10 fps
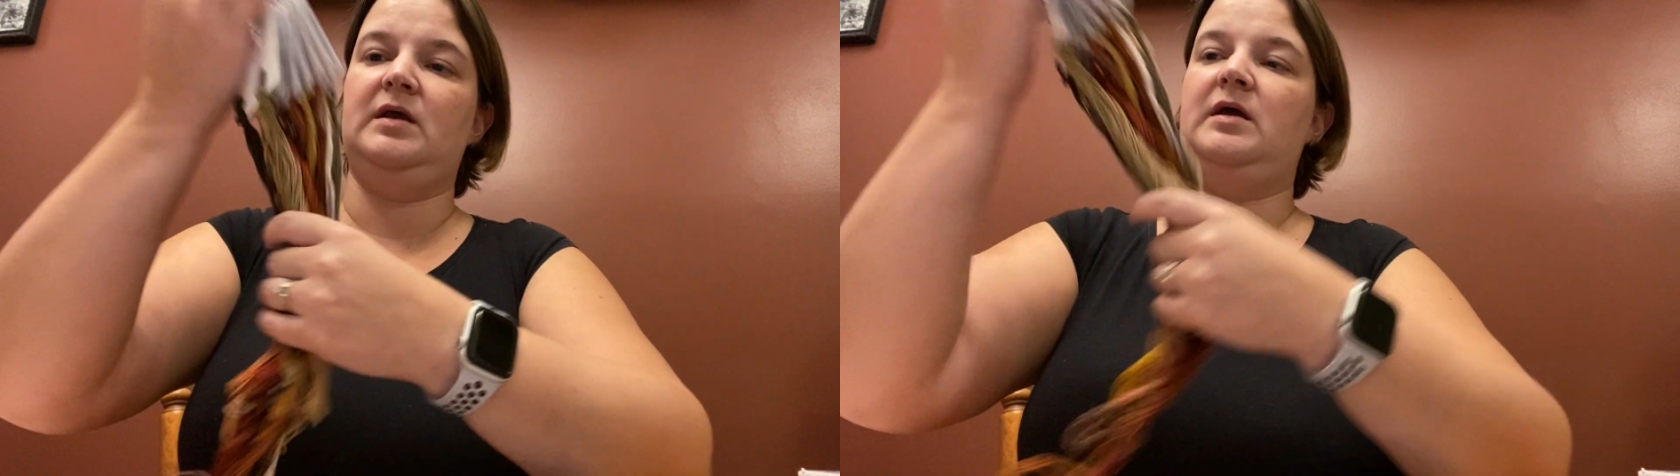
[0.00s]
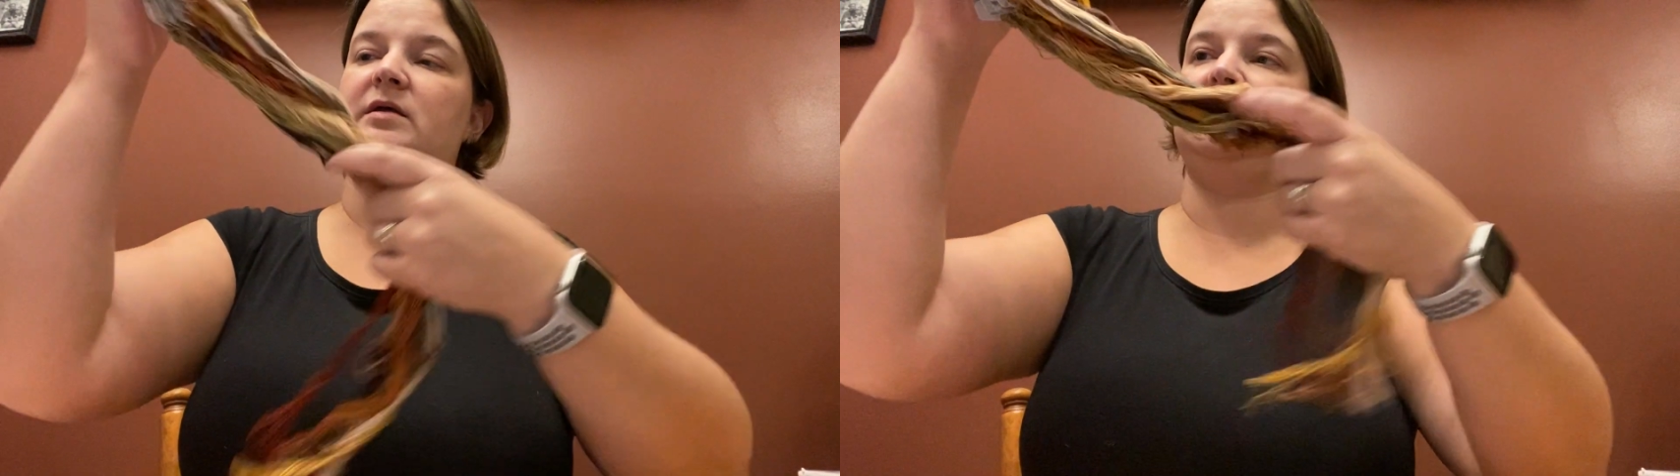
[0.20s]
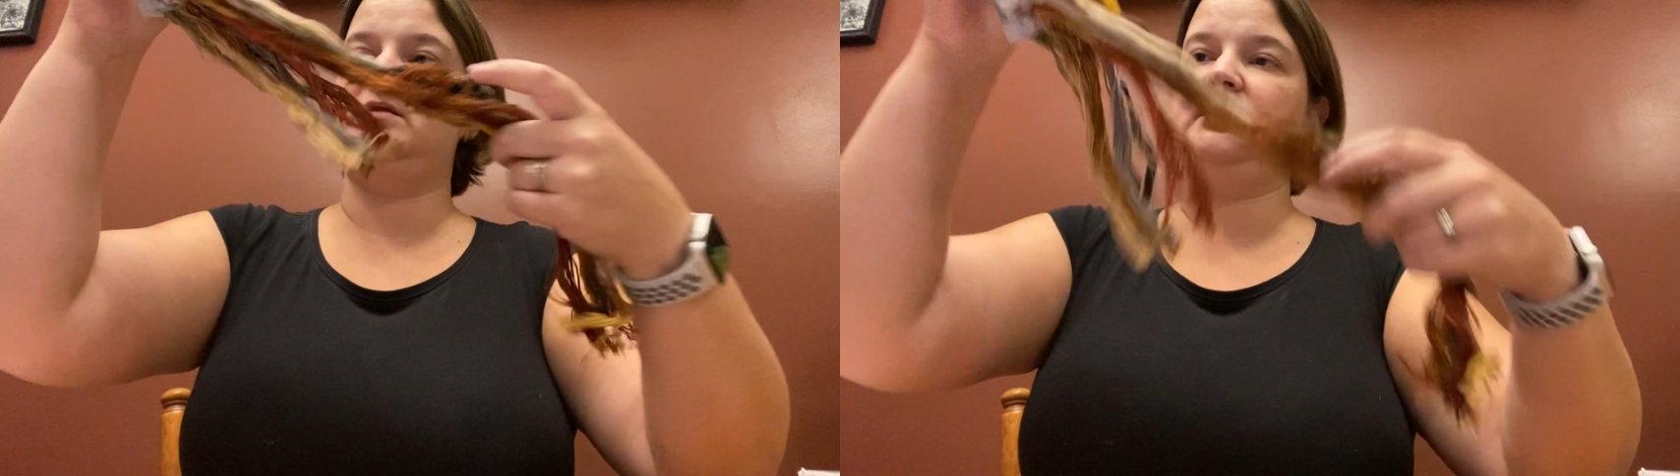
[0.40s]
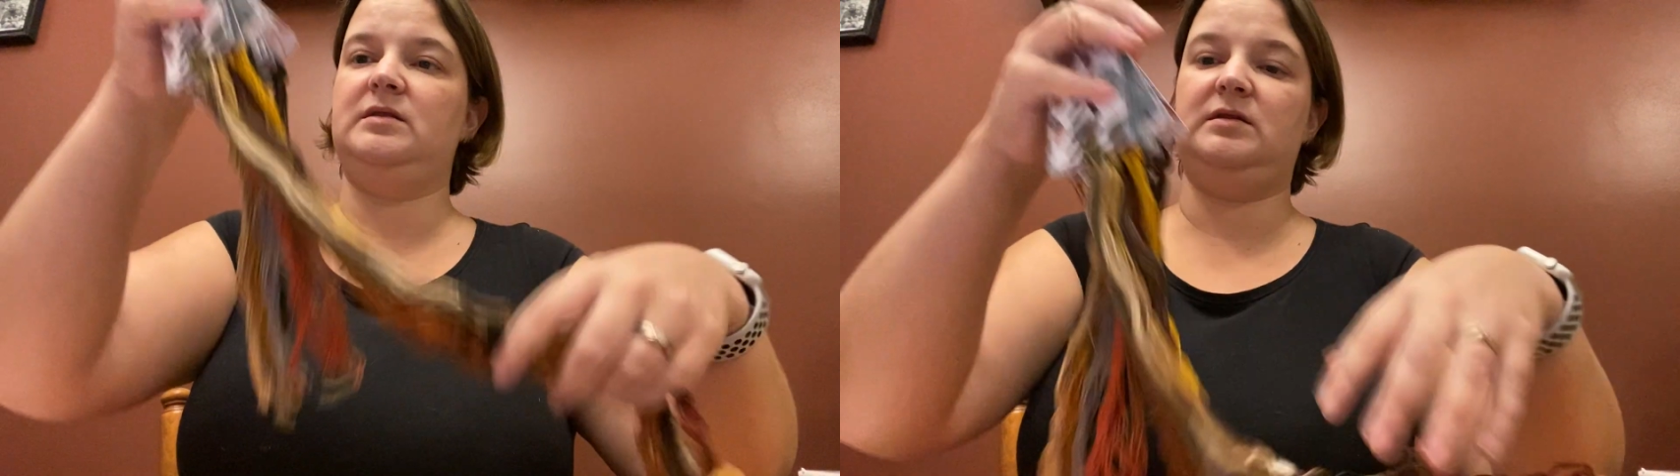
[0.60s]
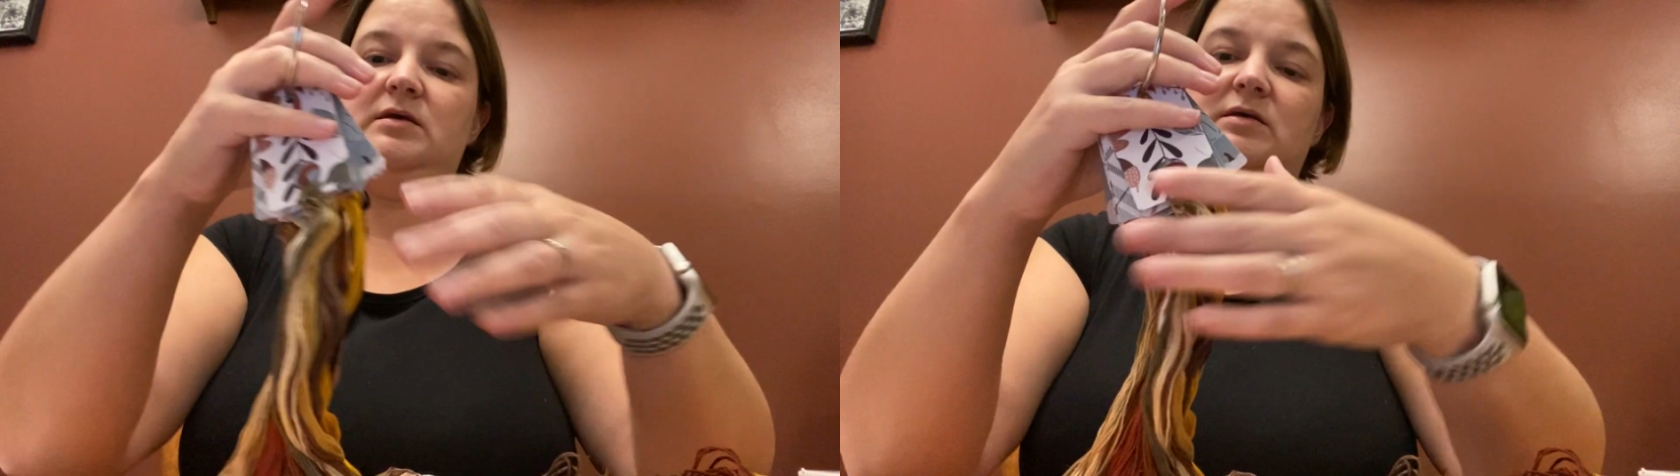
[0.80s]
And then
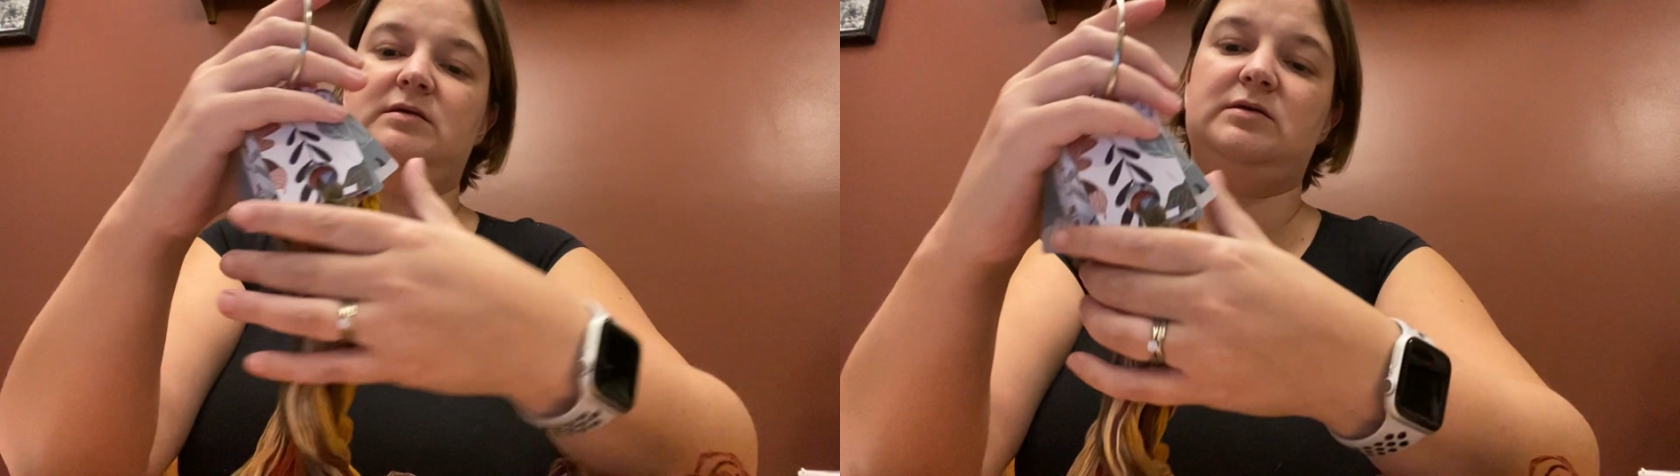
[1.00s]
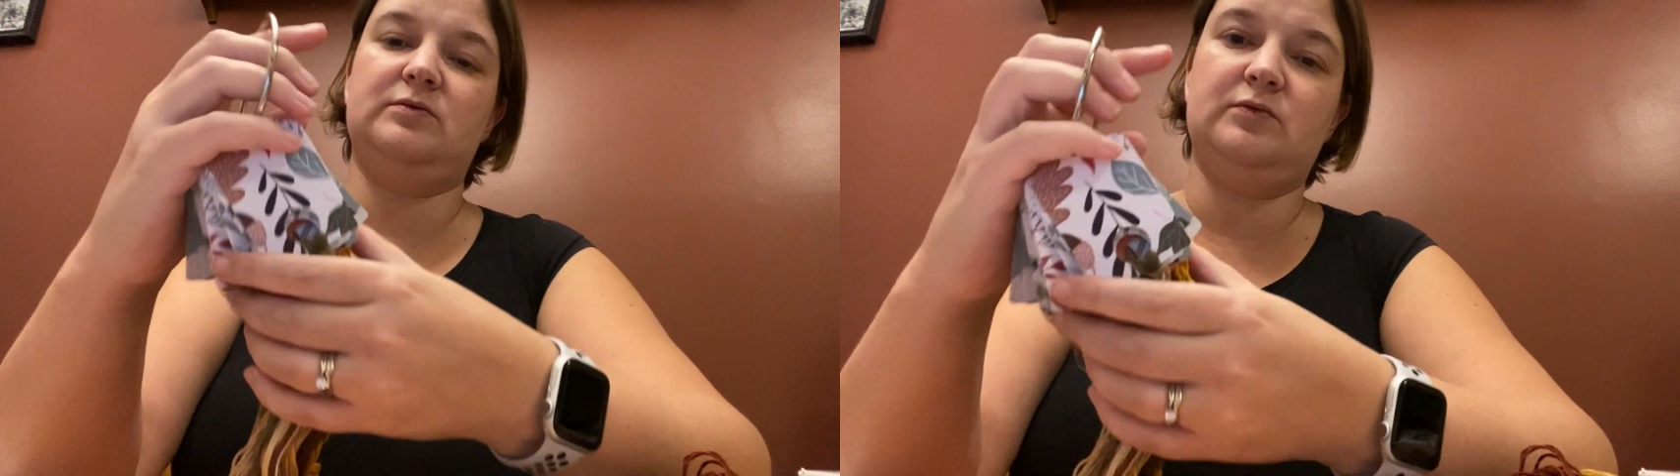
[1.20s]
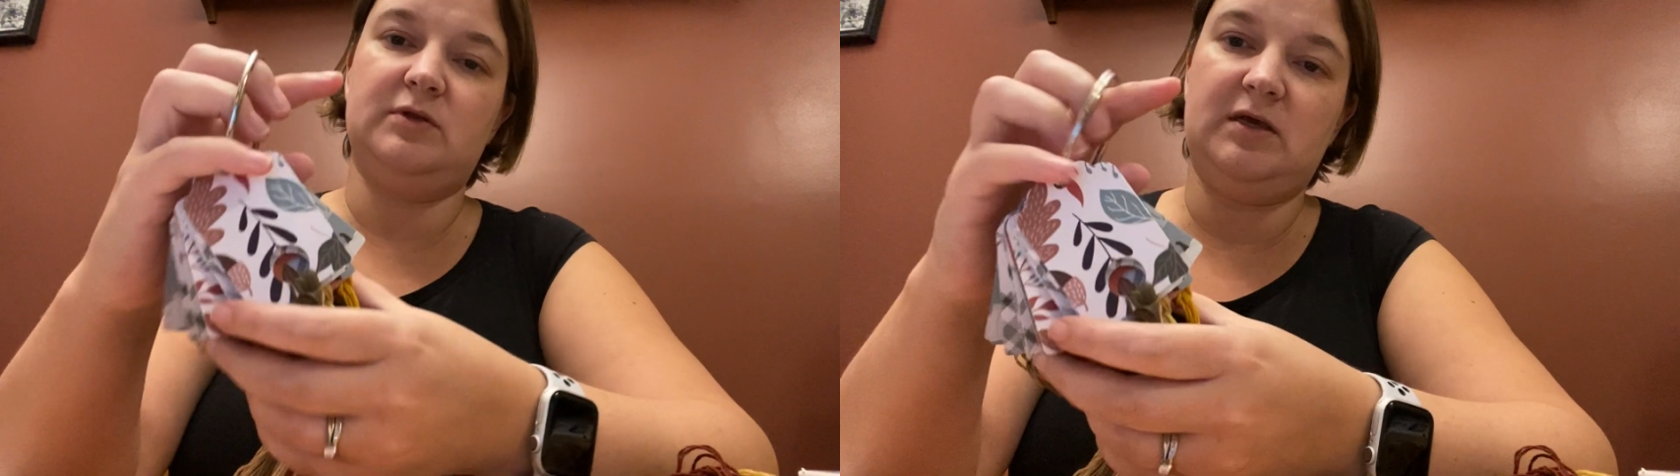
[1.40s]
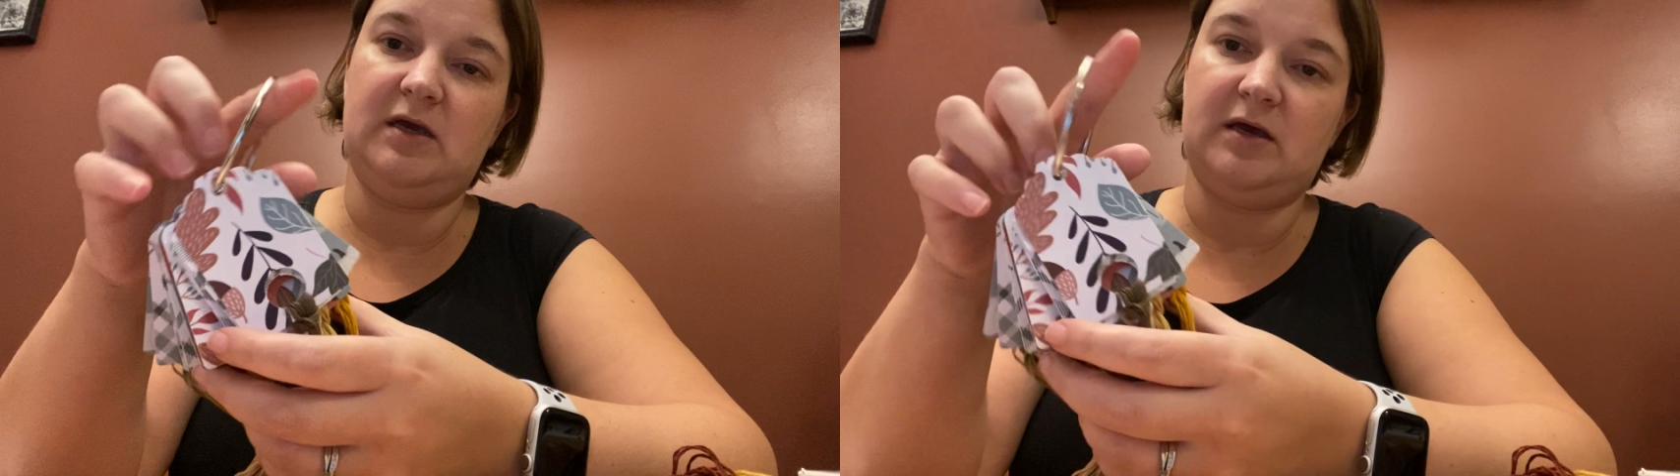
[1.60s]
these were the